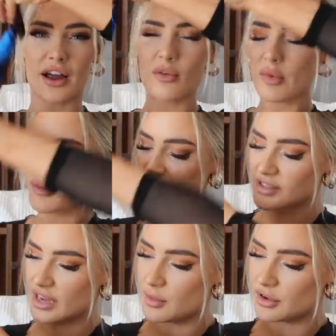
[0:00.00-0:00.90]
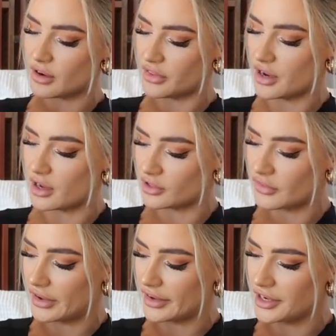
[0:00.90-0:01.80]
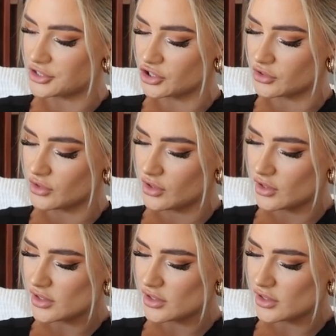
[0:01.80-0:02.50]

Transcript: I can't remember if this came in another color variation.